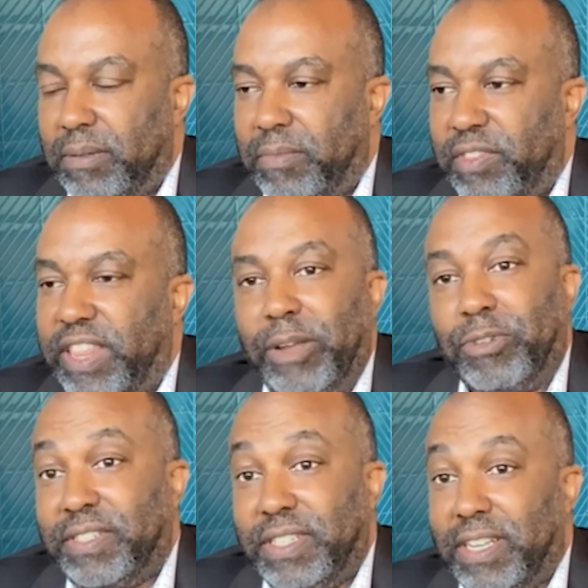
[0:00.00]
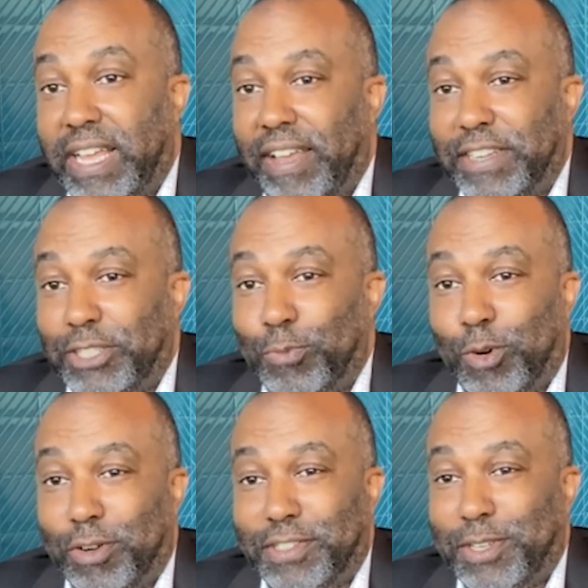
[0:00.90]
They were still having to
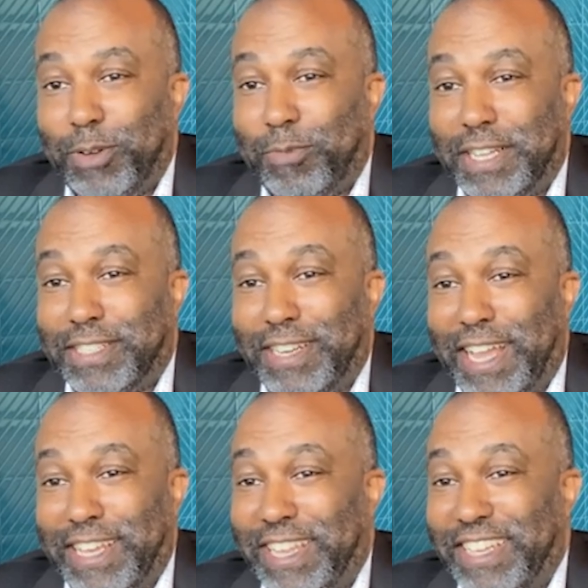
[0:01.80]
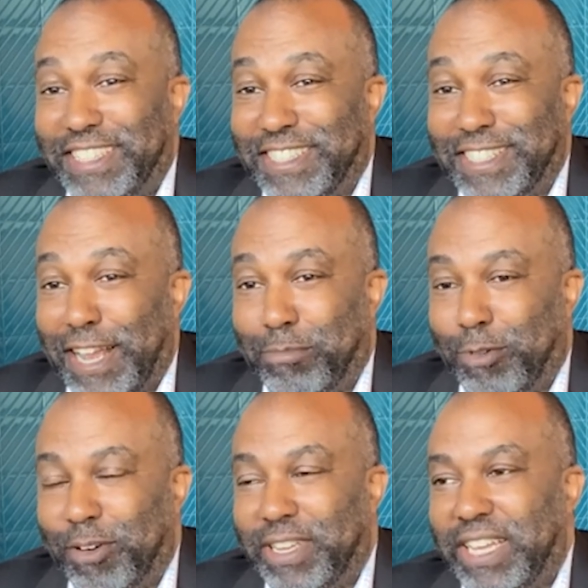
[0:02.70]
work, so it wasn't like they could stop
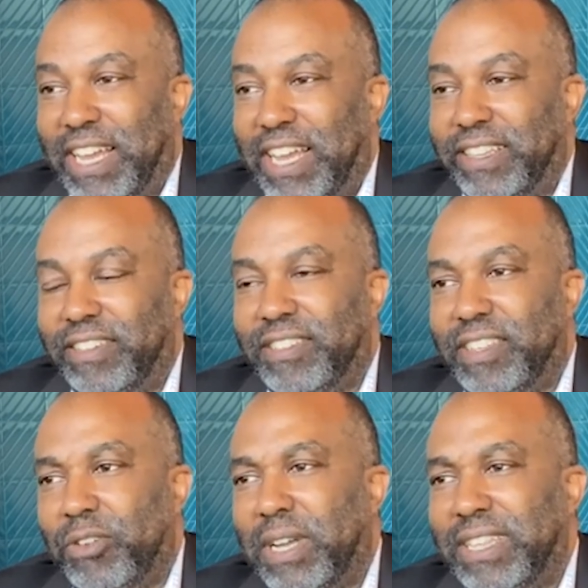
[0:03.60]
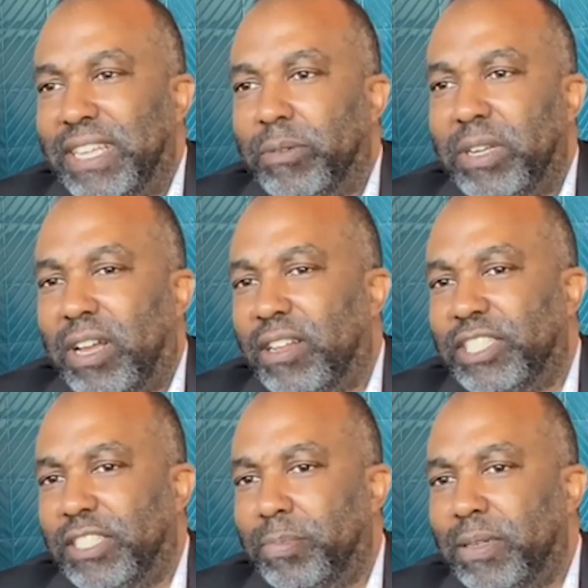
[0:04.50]
working either. So I think we all
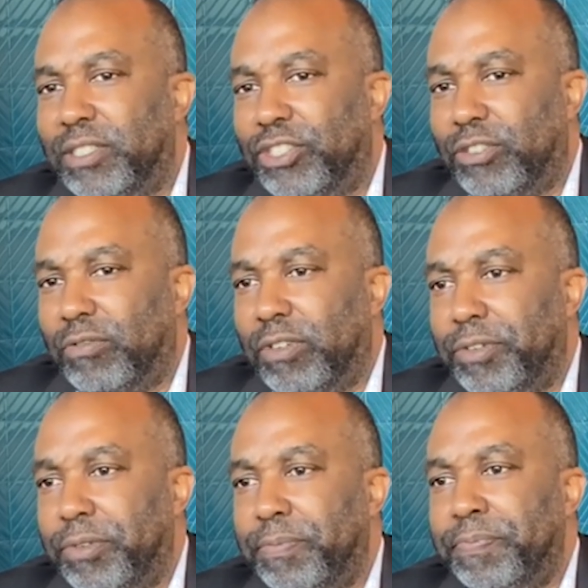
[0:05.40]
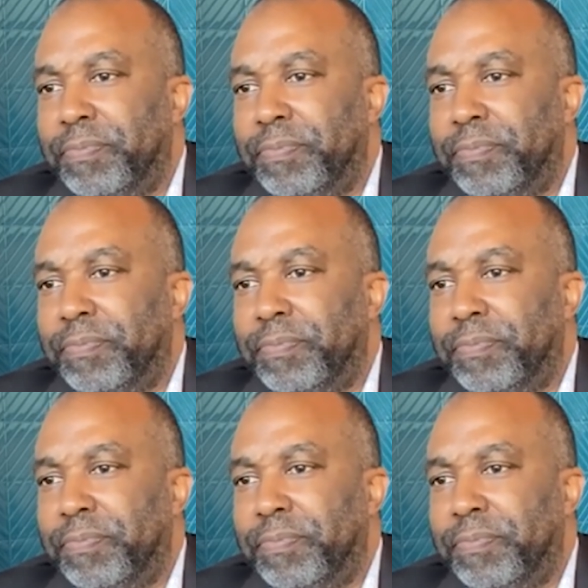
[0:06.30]
just pushed through.